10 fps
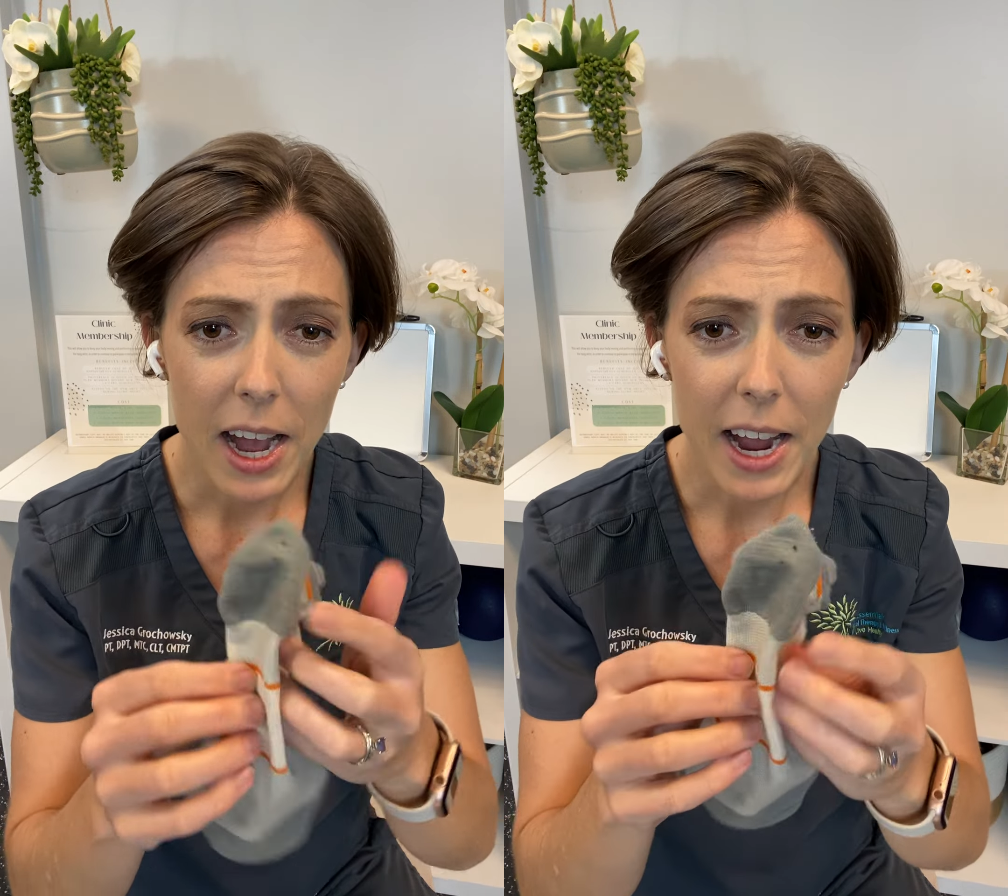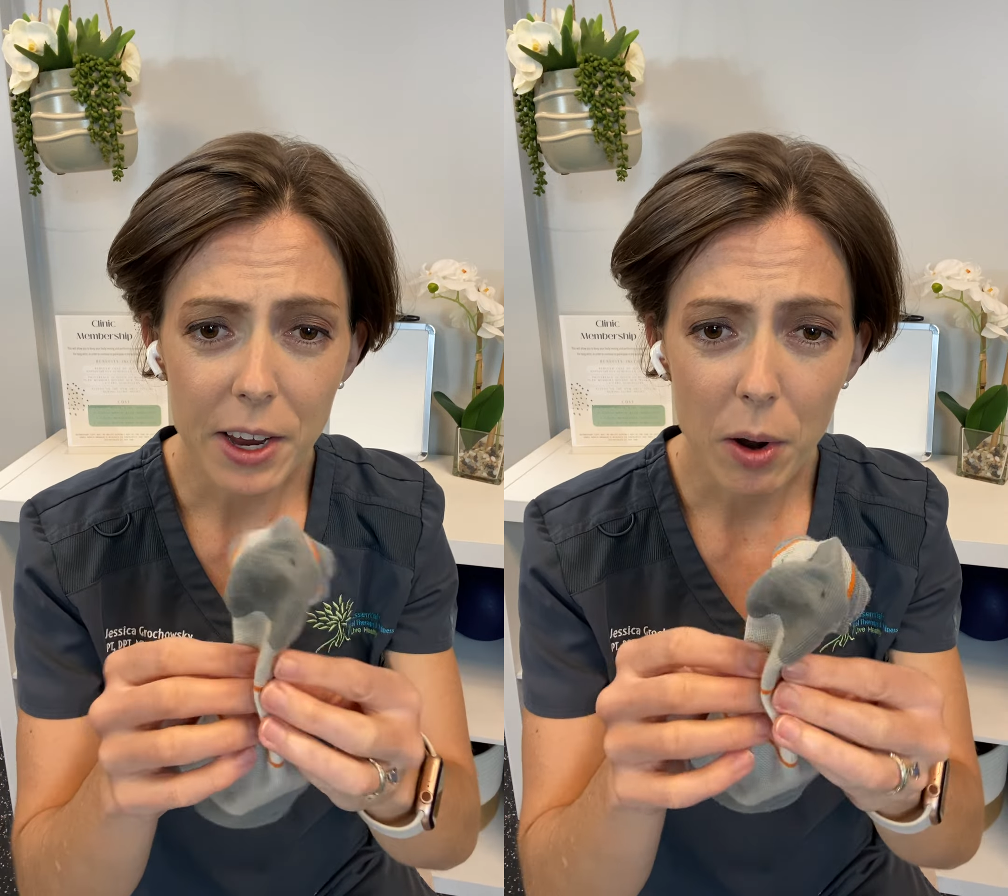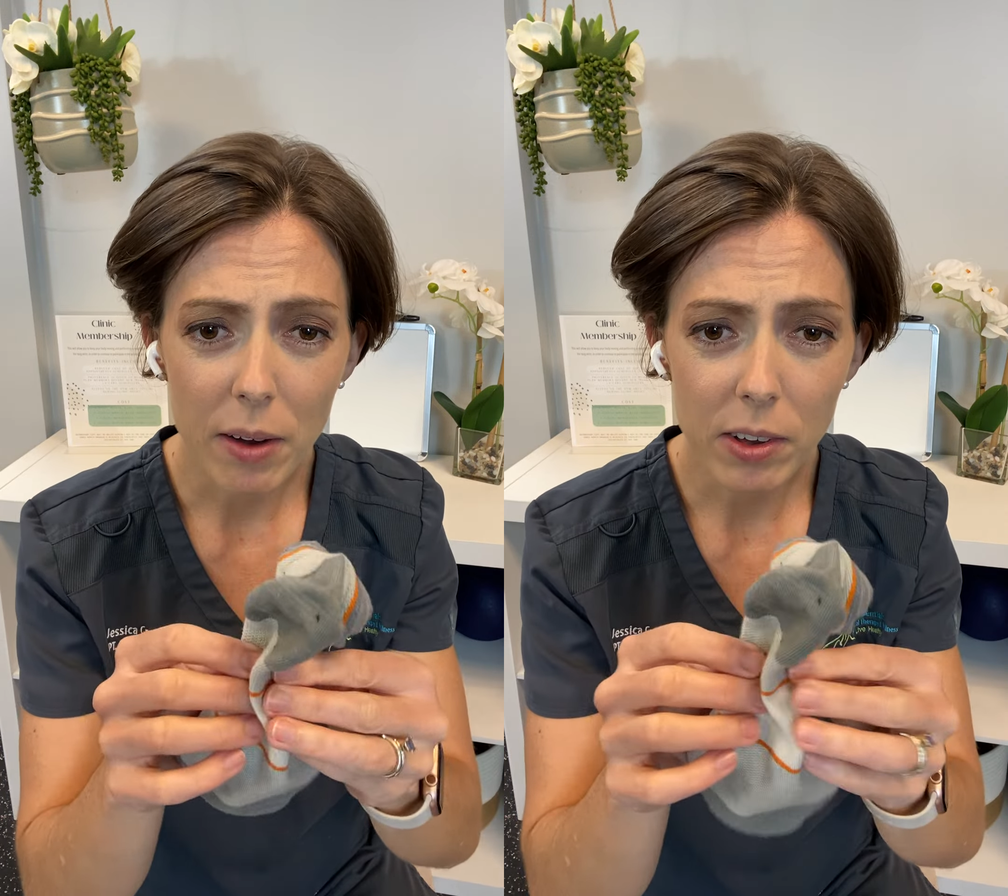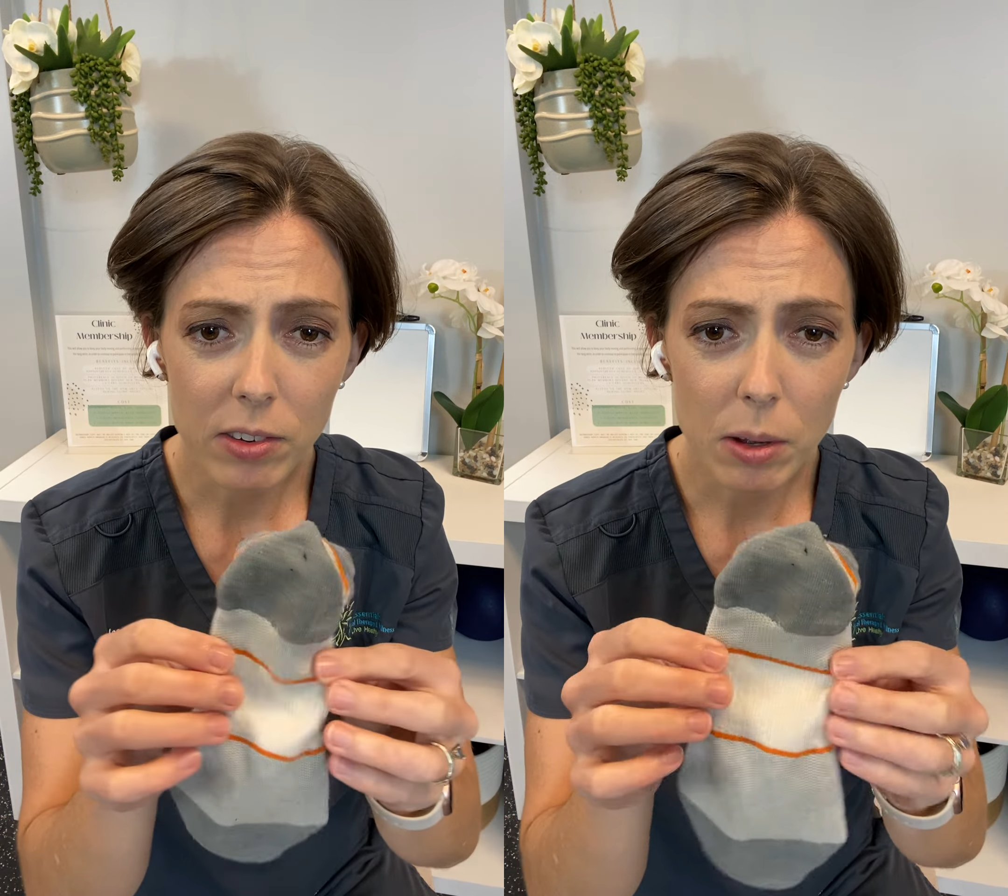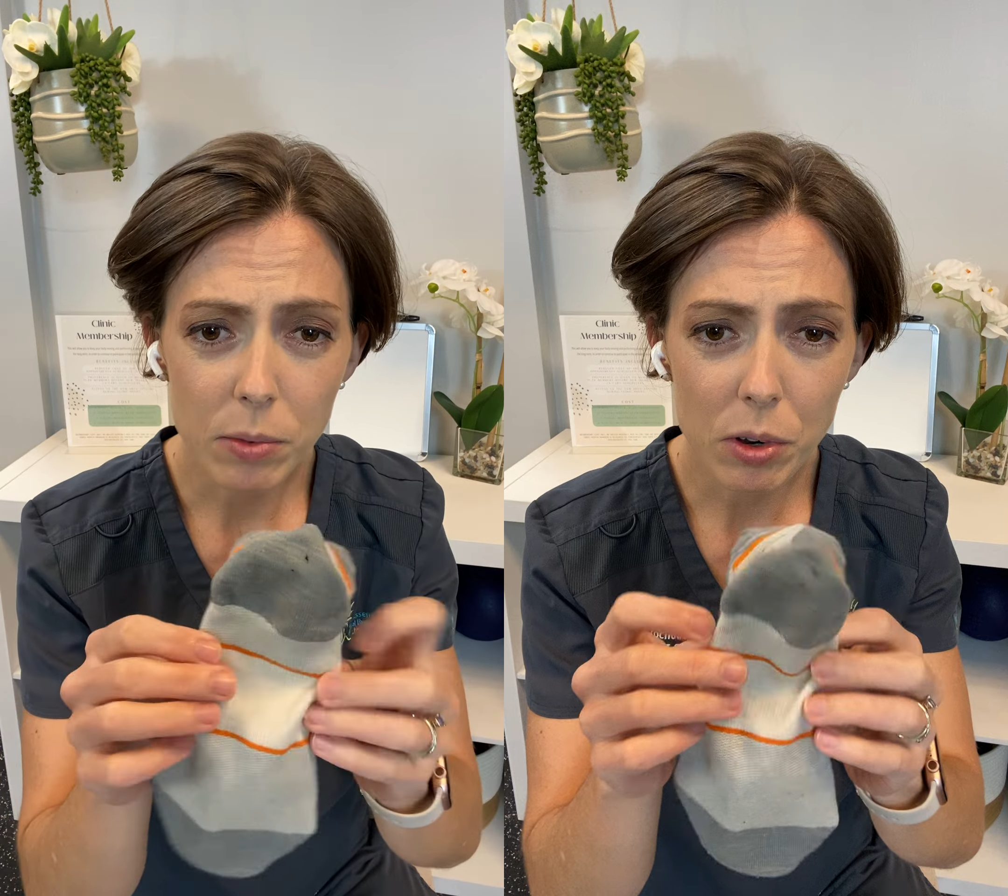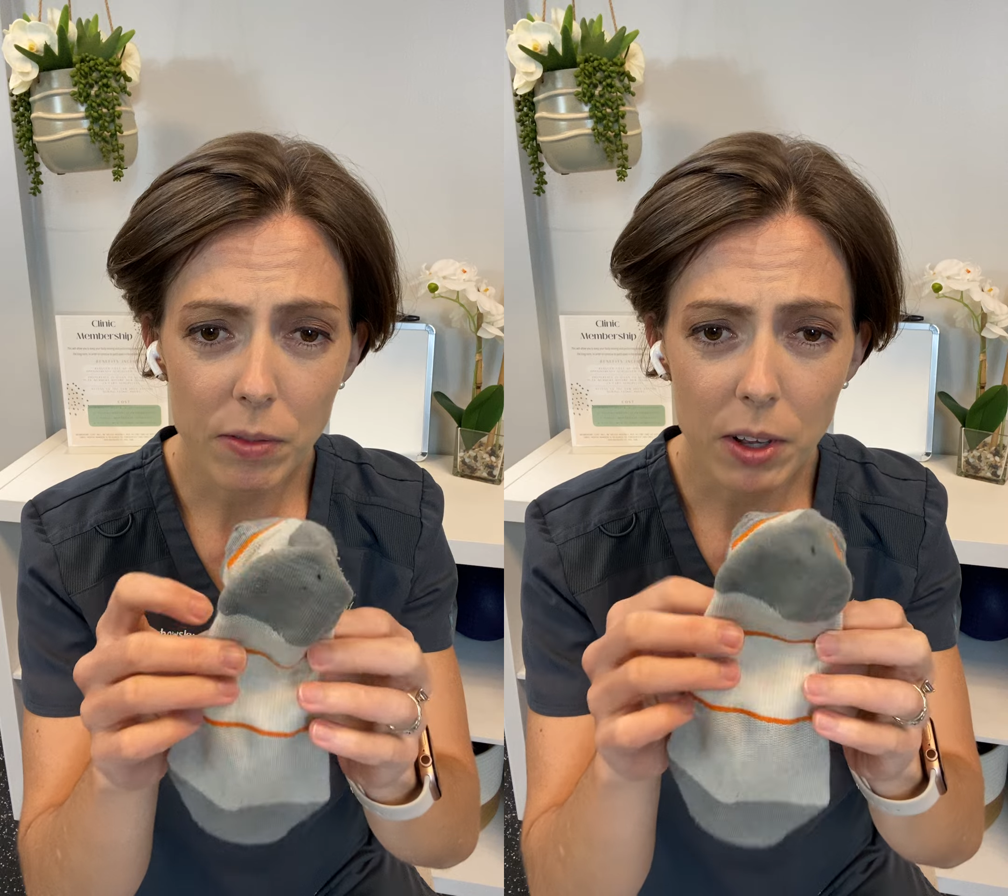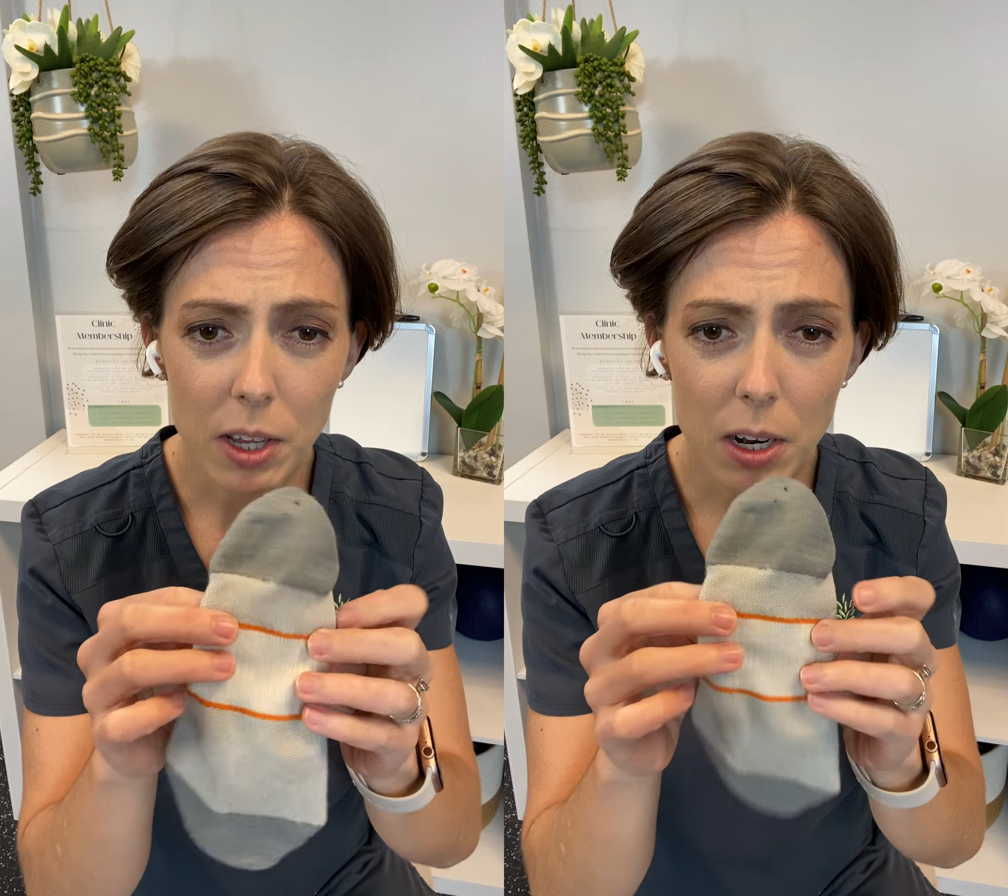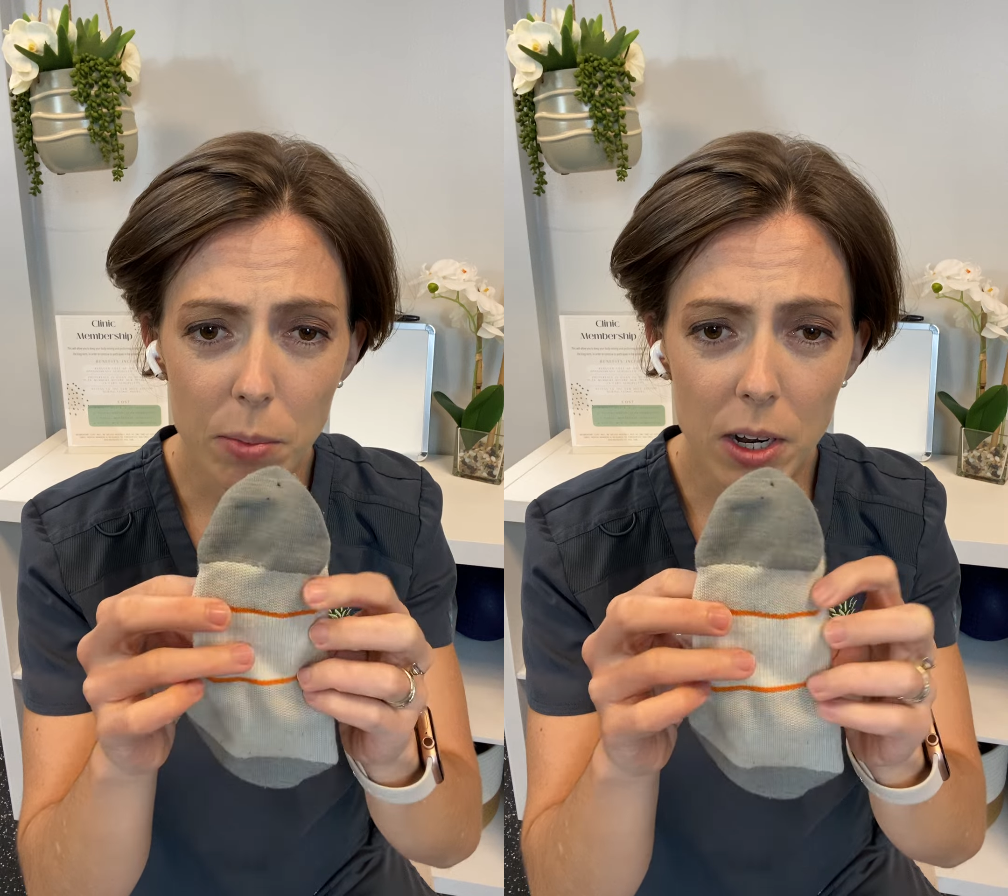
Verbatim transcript: you know, having some sort of a little bit